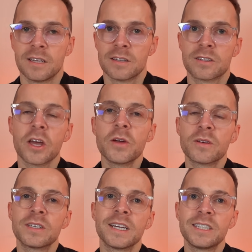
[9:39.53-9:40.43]
So you can
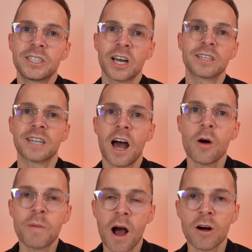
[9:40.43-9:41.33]
see just how
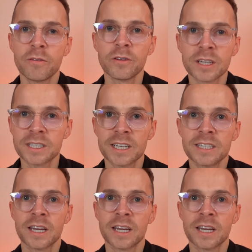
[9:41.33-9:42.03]
powerful this is.